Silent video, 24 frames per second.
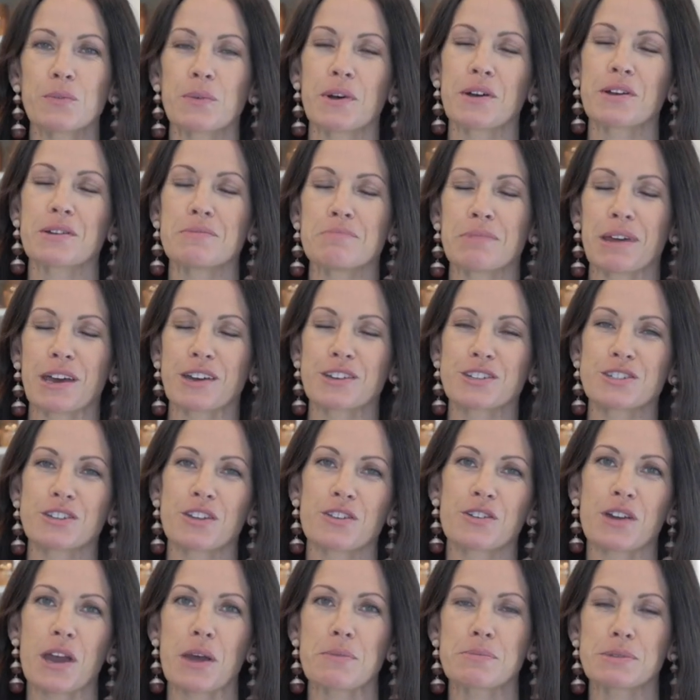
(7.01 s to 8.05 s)
Welcome back to
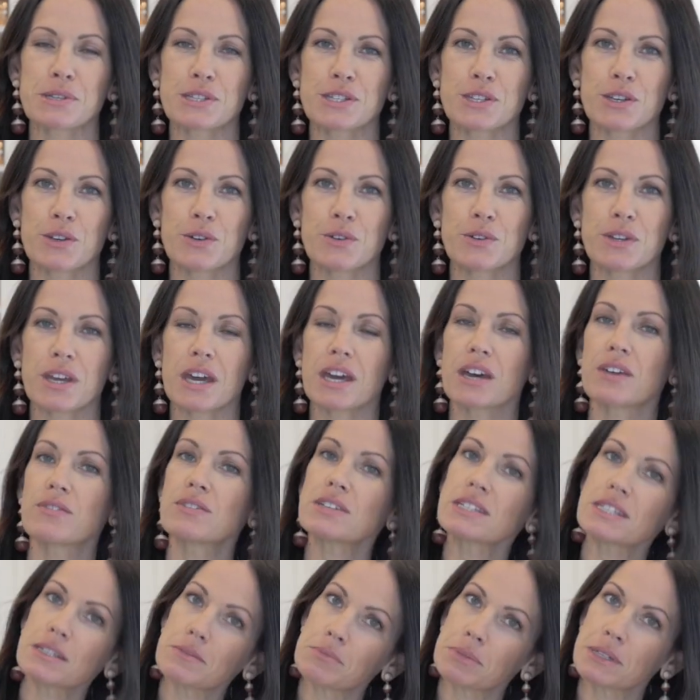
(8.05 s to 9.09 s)
another episode
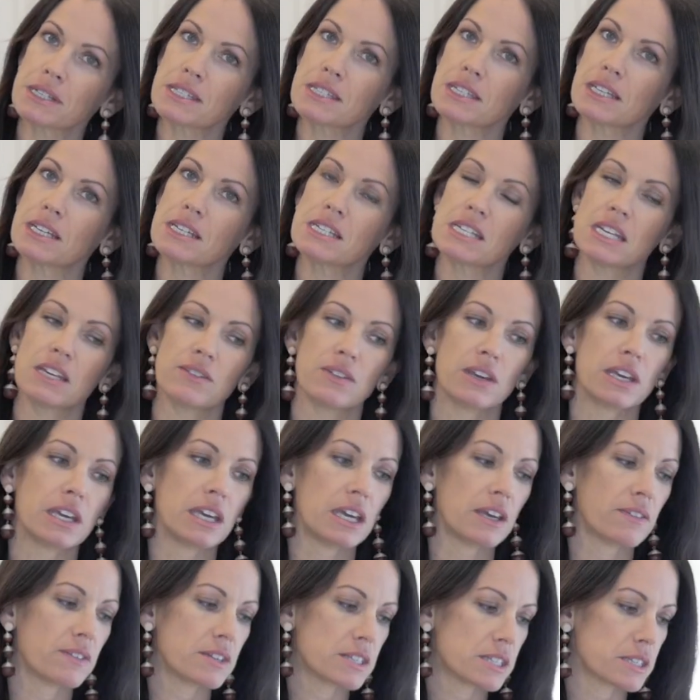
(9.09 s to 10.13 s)
of Simplicity
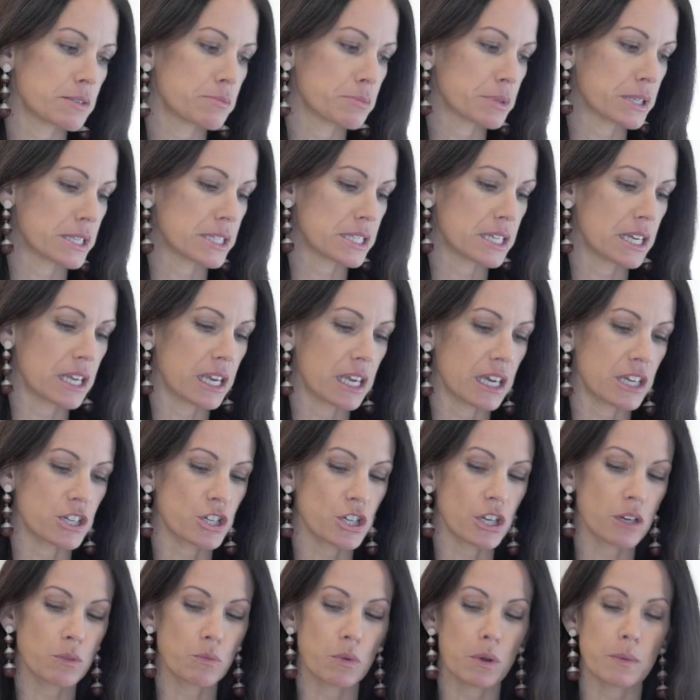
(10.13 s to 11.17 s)
TV in the Simplicity
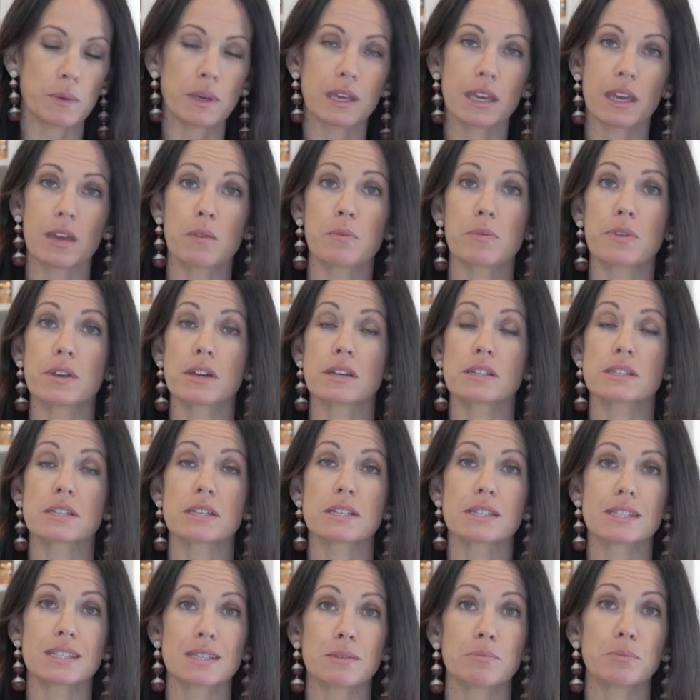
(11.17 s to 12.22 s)
Kitchen, where we keep things
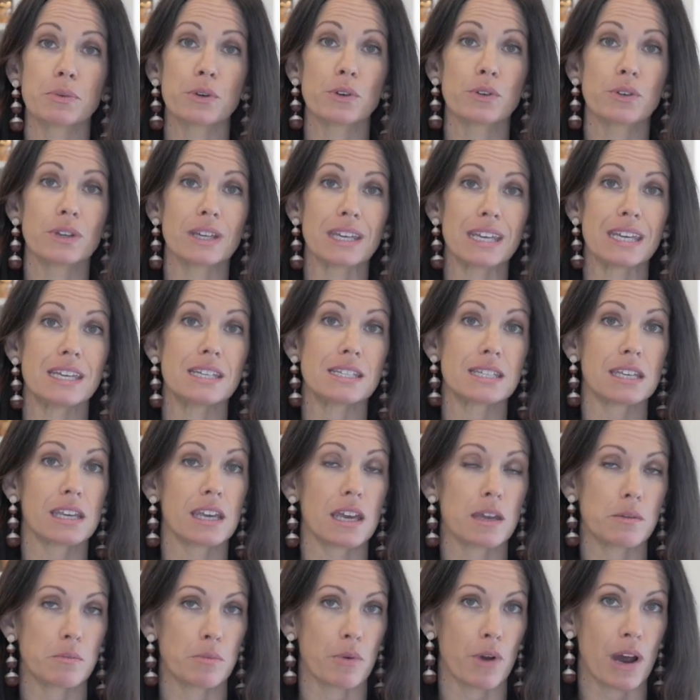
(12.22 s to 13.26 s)
simple,
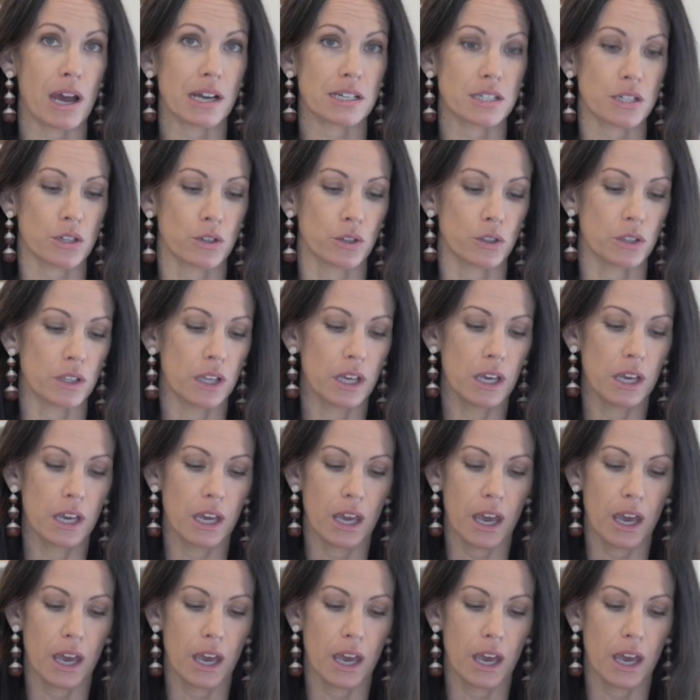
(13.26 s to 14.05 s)
easy, and practical.